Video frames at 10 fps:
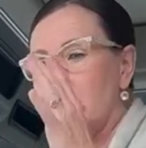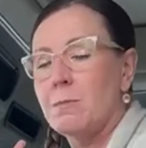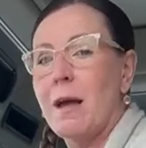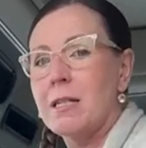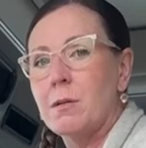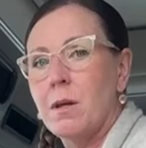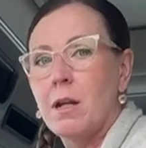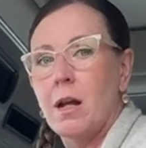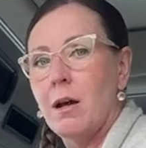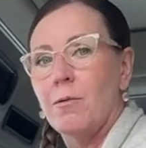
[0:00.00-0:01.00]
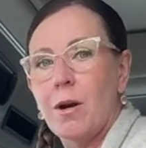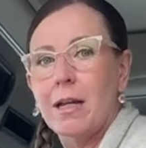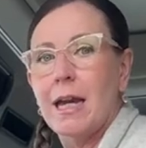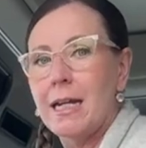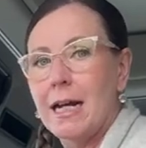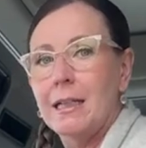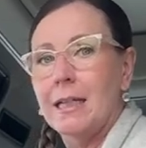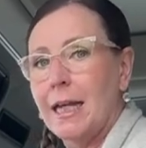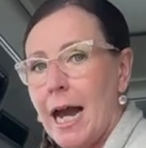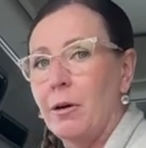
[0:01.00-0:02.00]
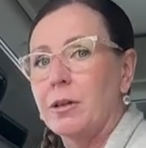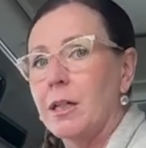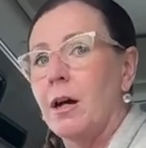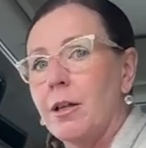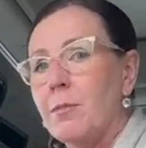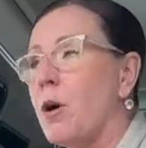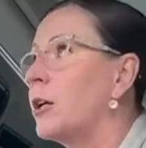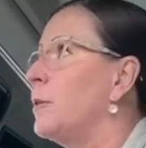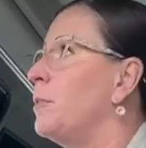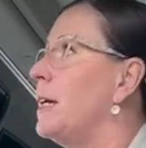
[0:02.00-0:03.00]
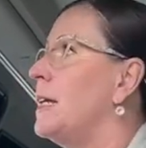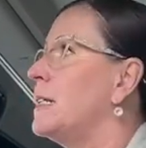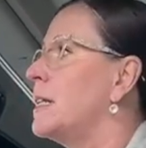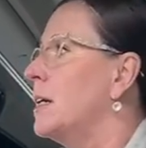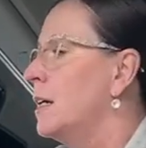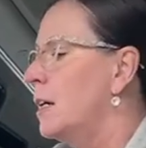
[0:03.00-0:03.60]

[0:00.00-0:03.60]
specimen of Renegade LE out there on the marketplace.